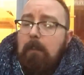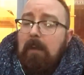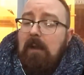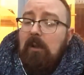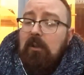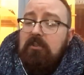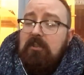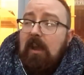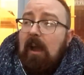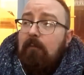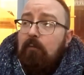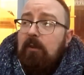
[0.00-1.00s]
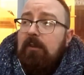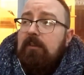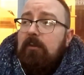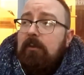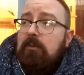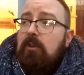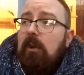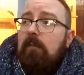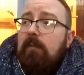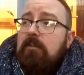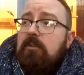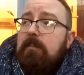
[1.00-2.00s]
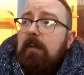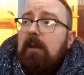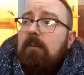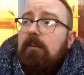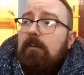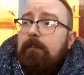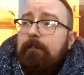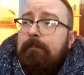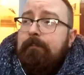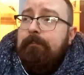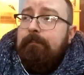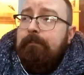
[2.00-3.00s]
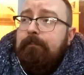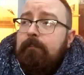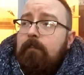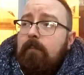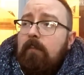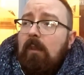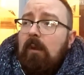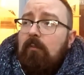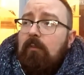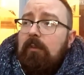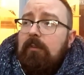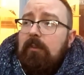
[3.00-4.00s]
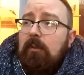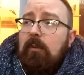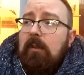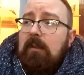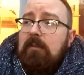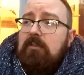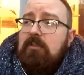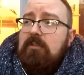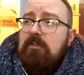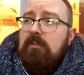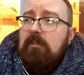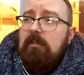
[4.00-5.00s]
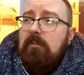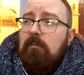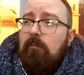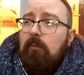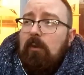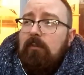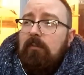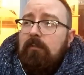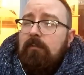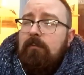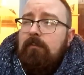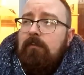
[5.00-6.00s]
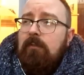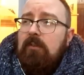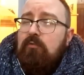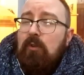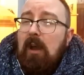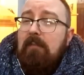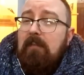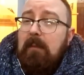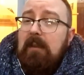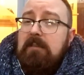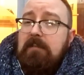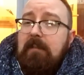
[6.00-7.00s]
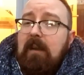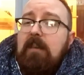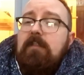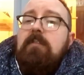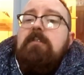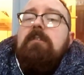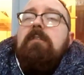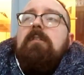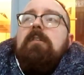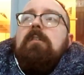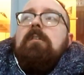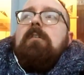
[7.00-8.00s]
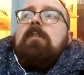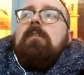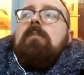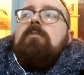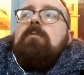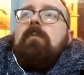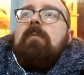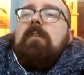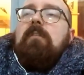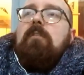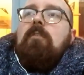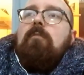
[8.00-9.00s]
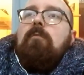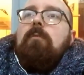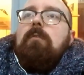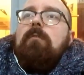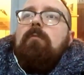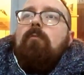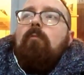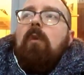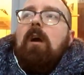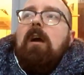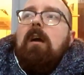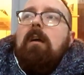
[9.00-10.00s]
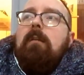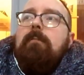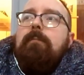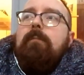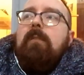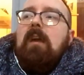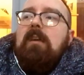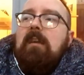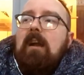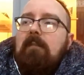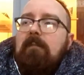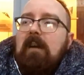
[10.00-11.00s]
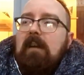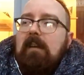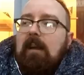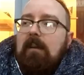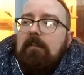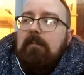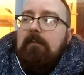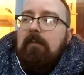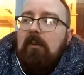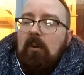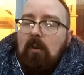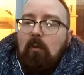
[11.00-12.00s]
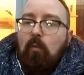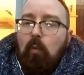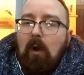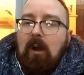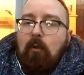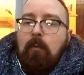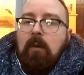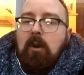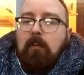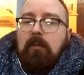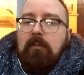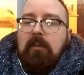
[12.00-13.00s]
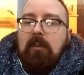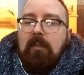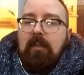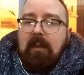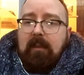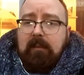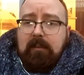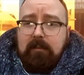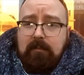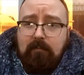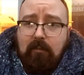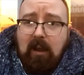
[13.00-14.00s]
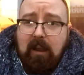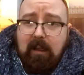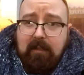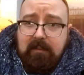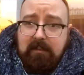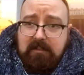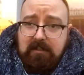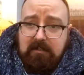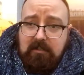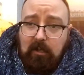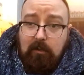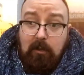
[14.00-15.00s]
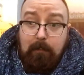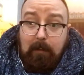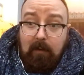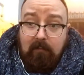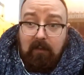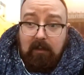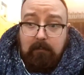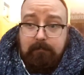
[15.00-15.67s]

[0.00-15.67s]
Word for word: I gotta say, I really do enjoy this tobacco. I really do. It's one. It's rare for me to find something new where I have that kind of wow moment and think, right, I need to stock up on that.